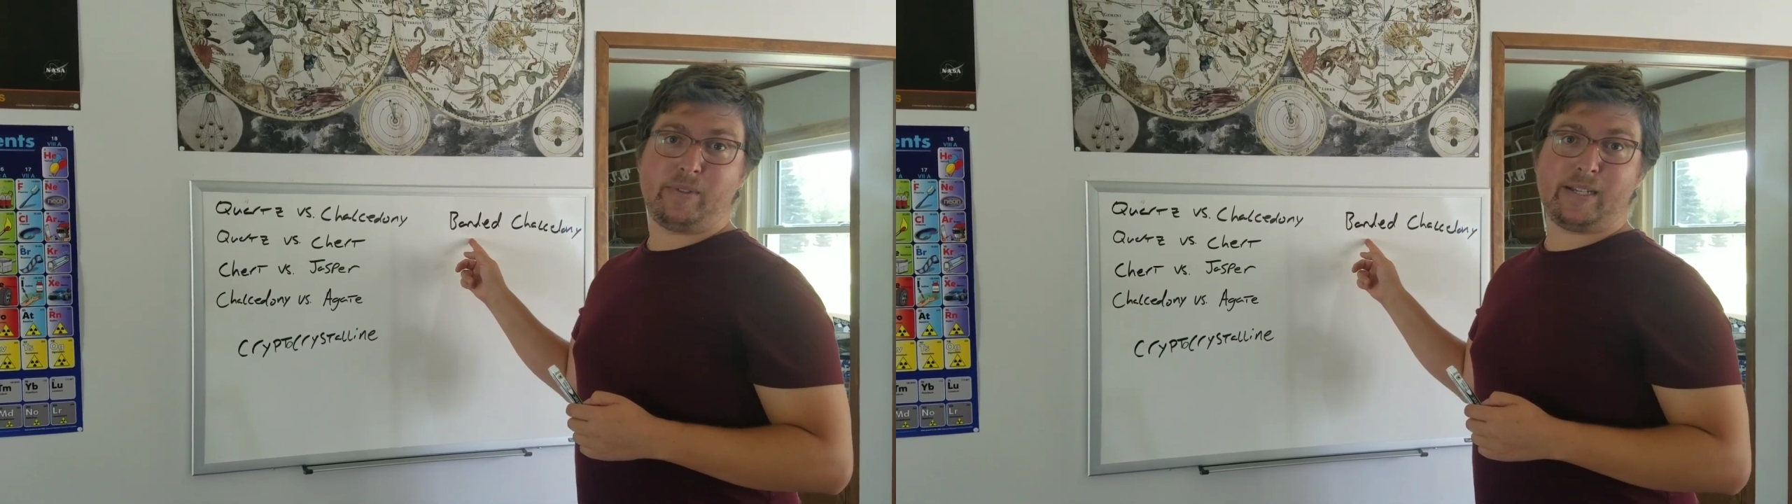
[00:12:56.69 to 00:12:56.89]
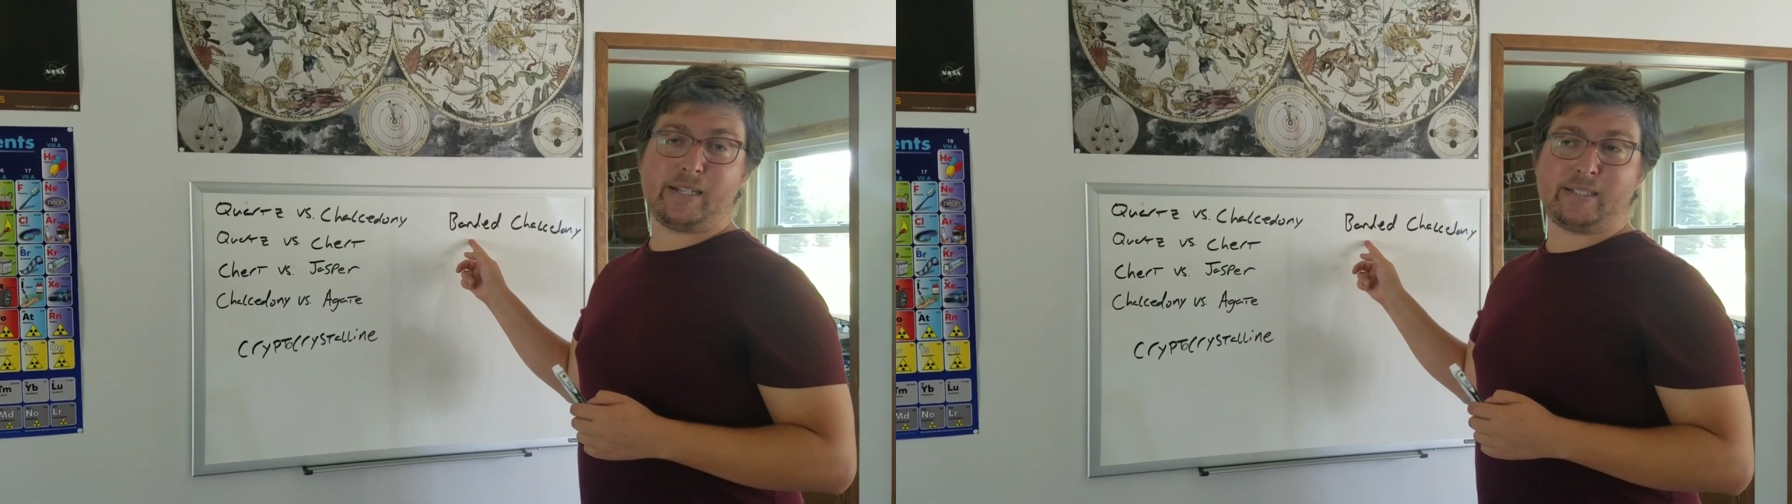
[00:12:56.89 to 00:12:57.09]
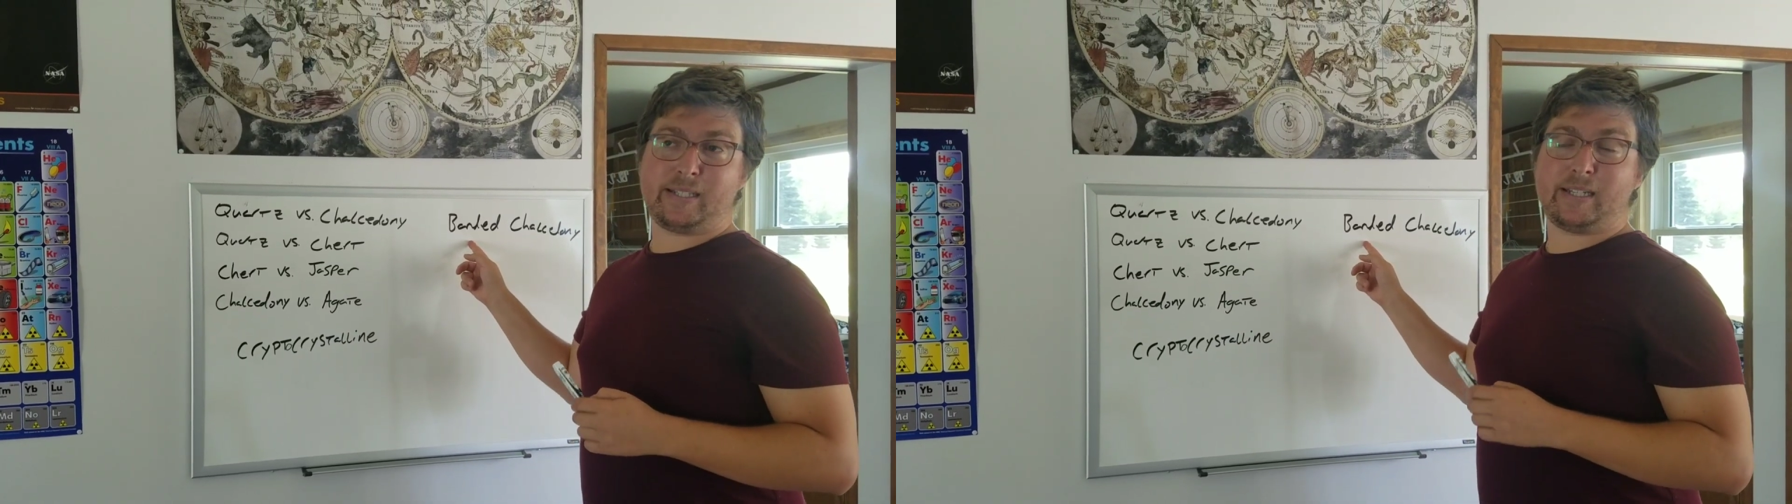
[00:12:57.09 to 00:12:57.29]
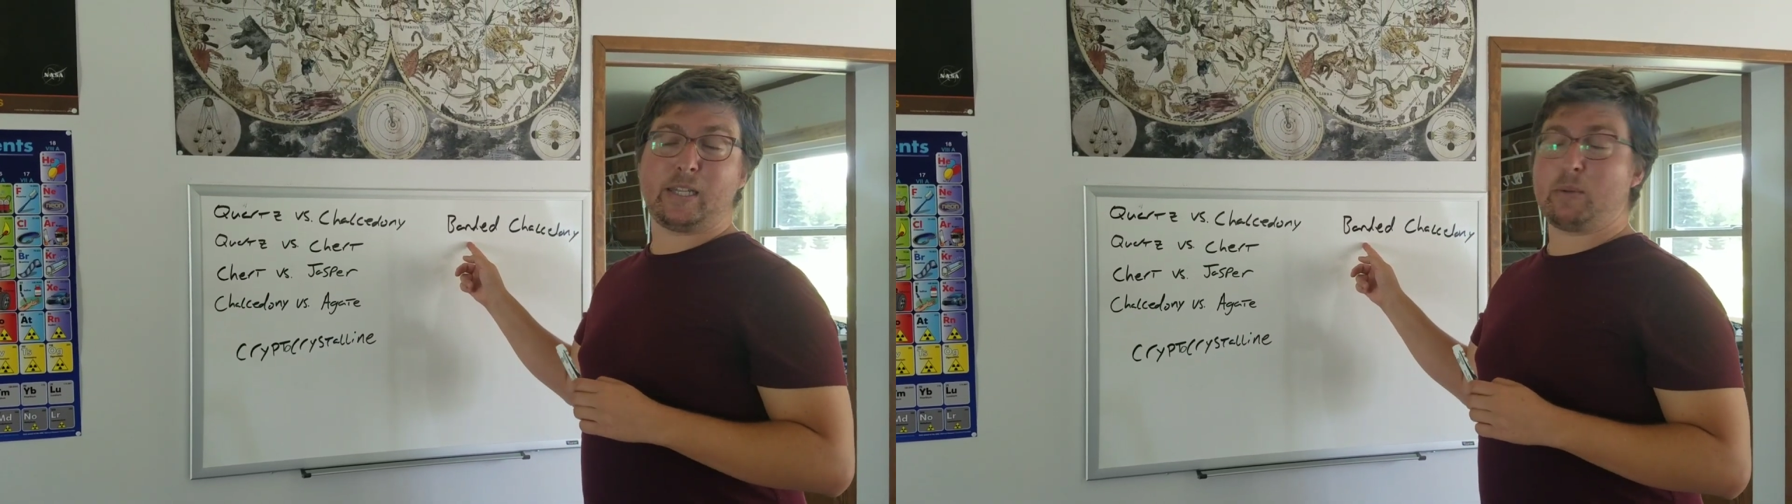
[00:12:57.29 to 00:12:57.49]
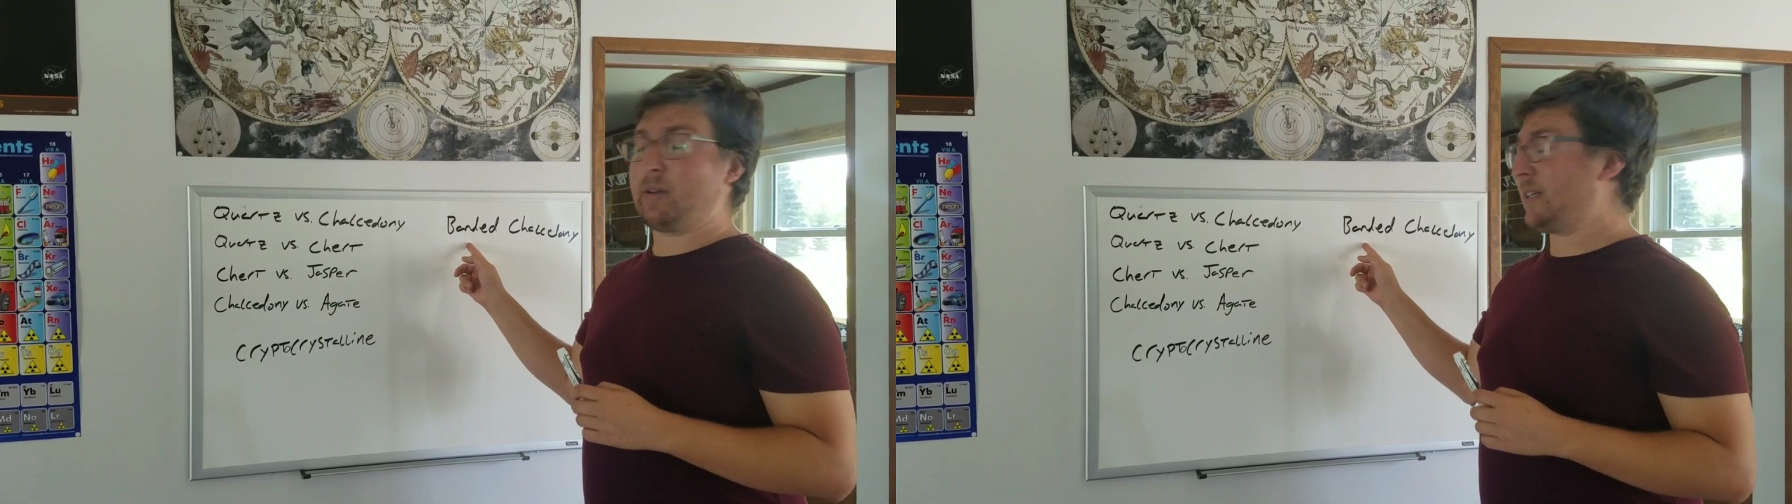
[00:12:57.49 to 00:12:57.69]
and get a
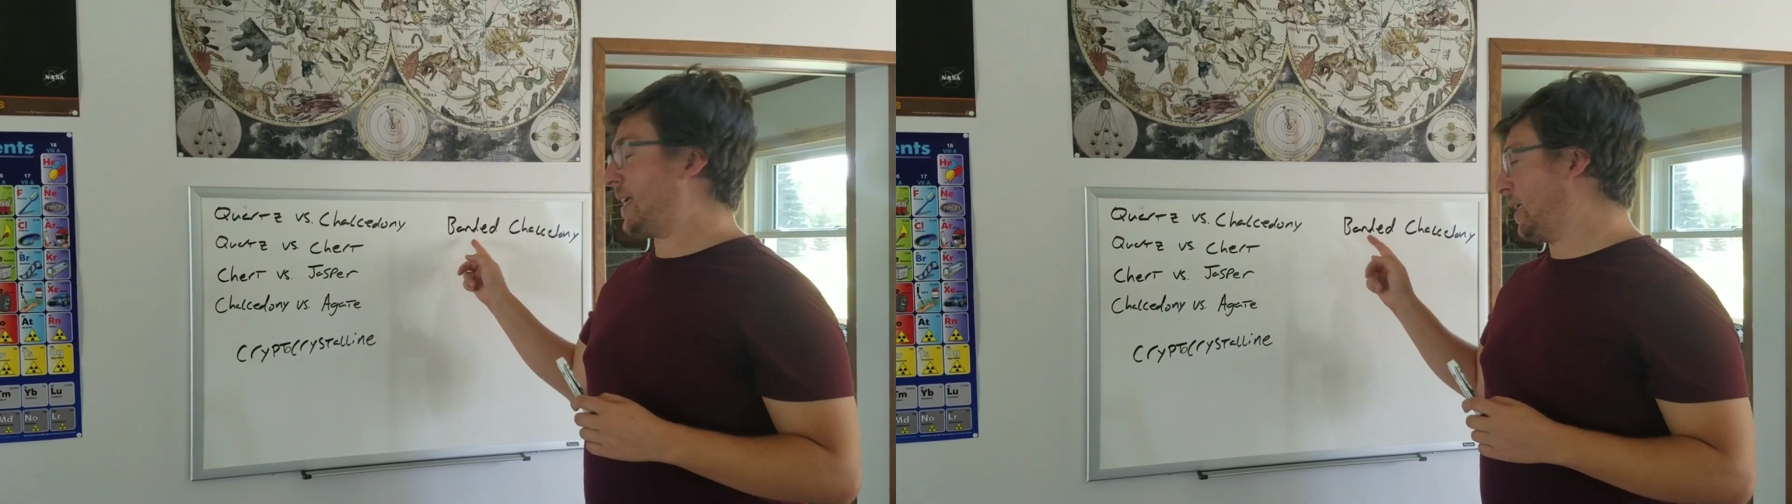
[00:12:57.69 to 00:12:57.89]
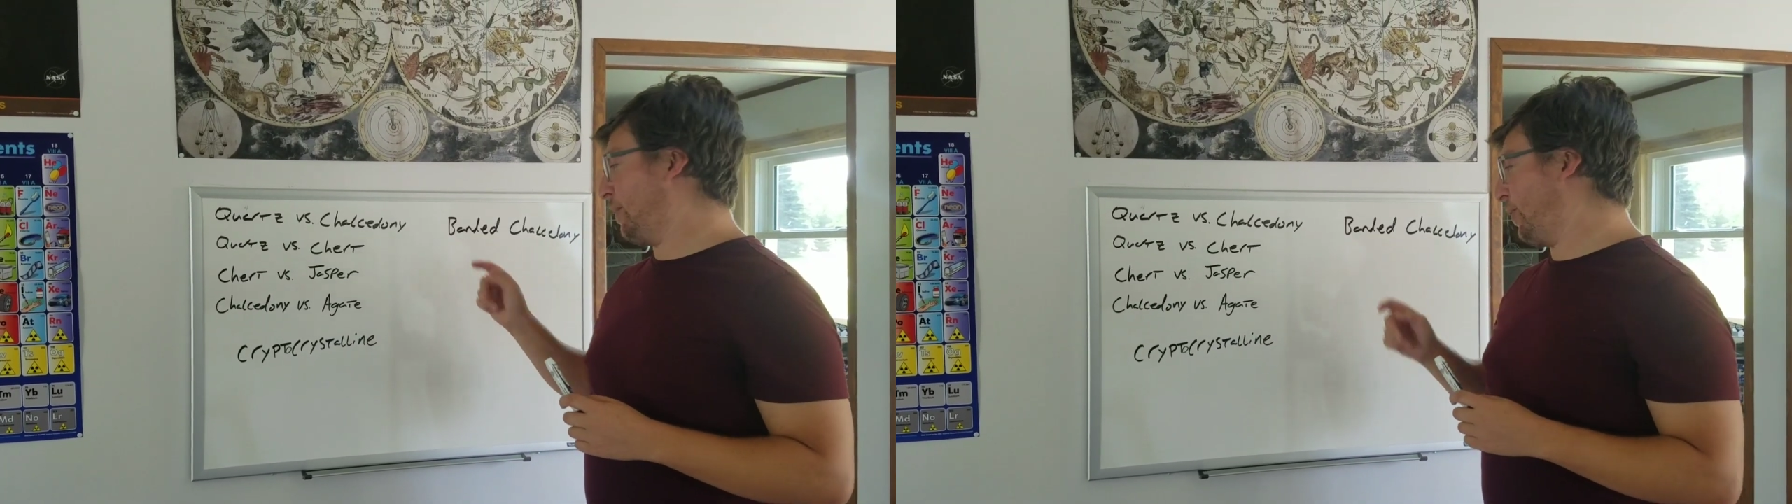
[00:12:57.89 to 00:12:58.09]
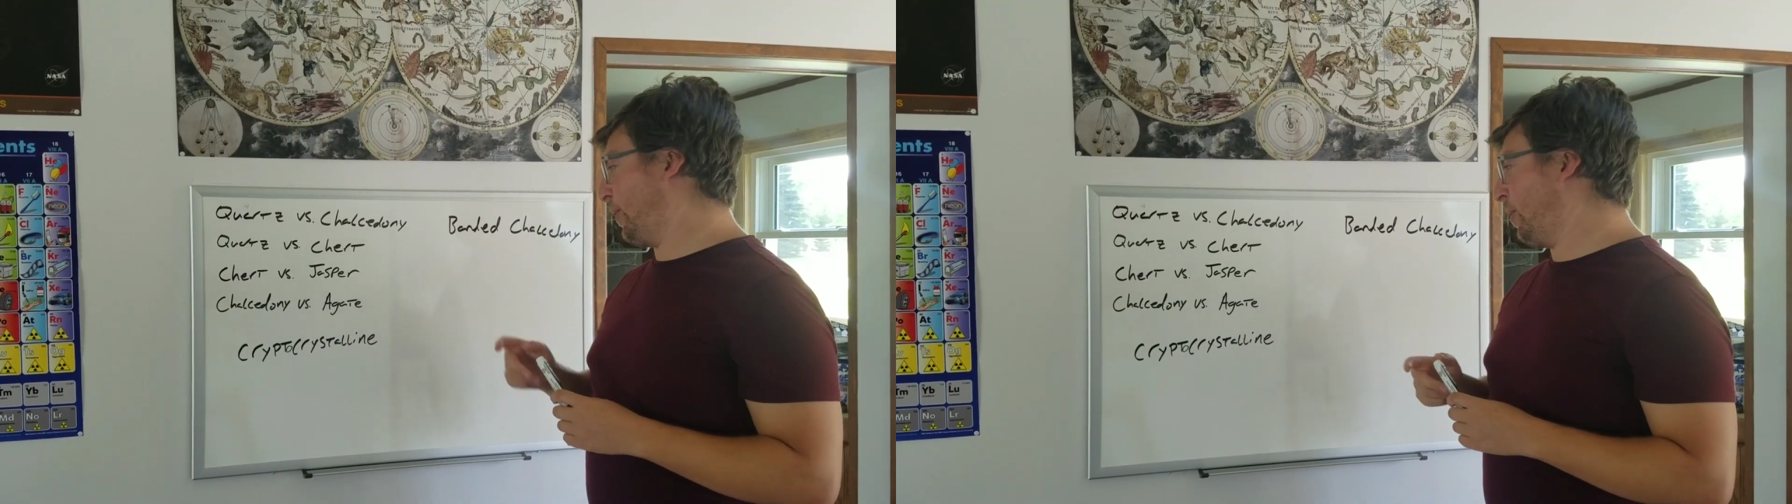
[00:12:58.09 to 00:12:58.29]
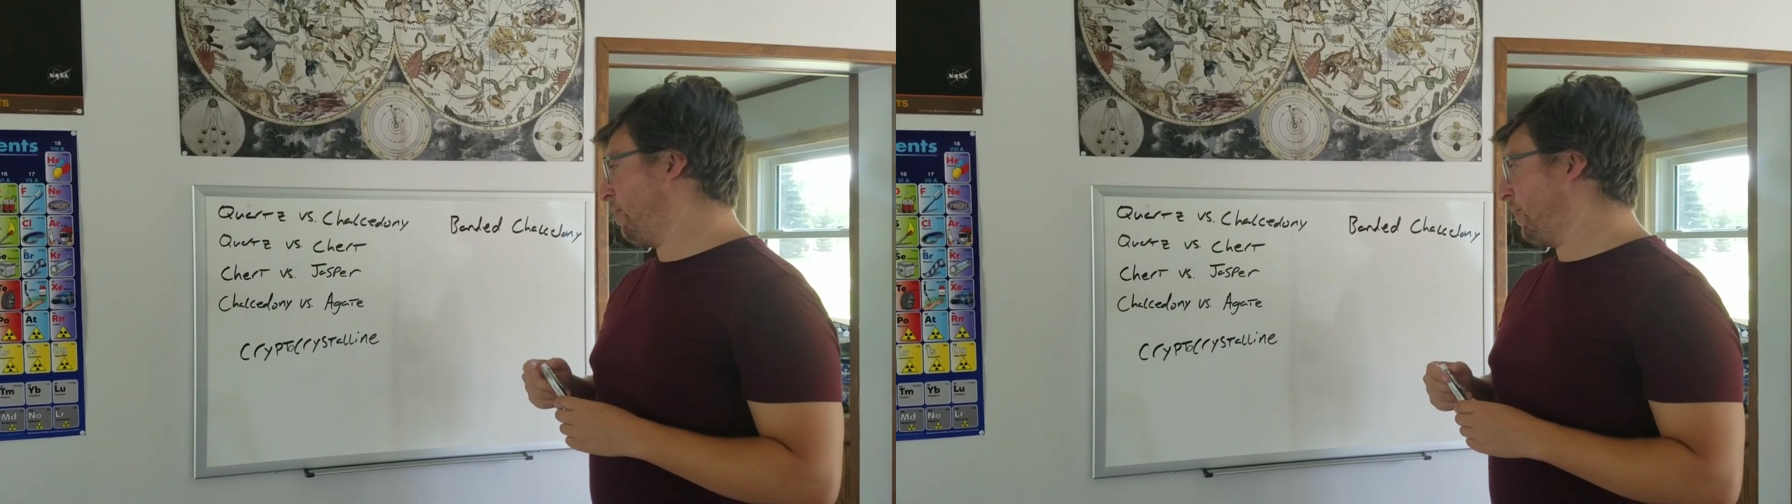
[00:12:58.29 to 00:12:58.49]
little bit of light coming through.